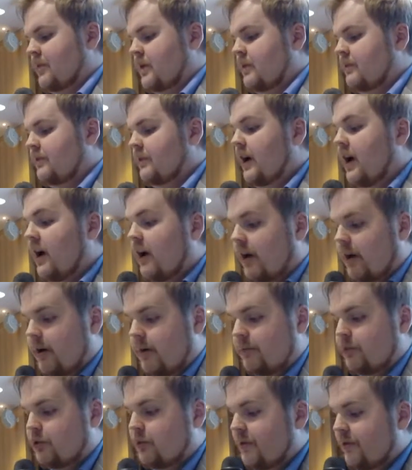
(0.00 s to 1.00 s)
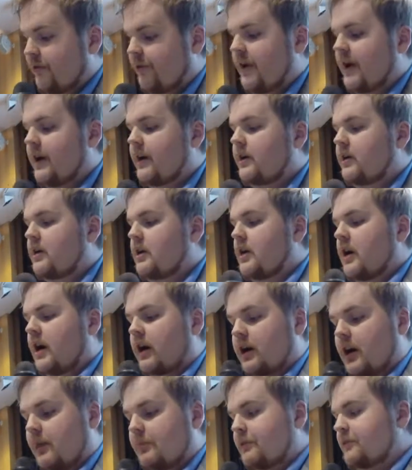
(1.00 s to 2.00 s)
There are, to be fair, a
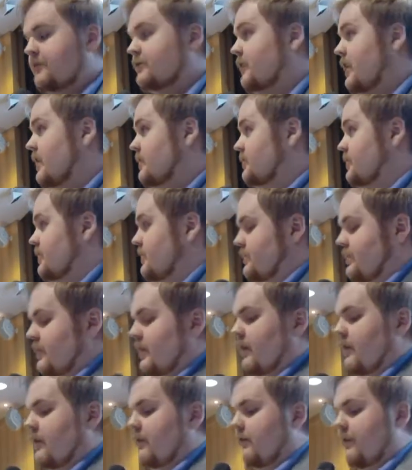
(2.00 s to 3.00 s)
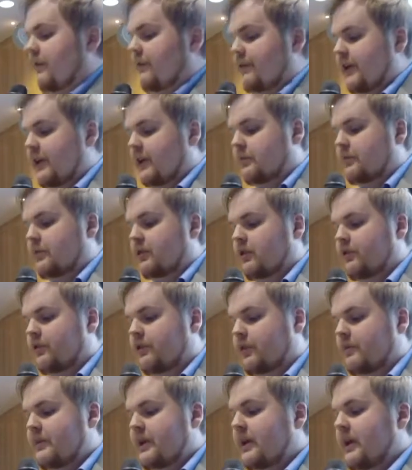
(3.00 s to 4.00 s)
couple of strategies that are available
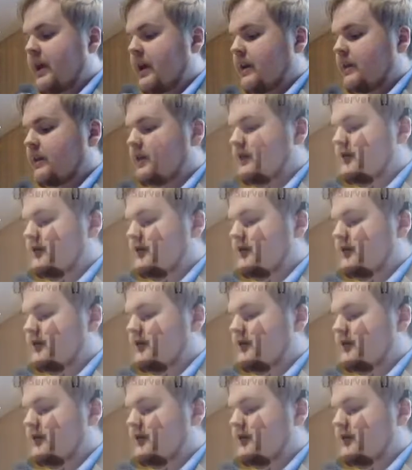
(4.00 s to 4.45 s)
for mitigating these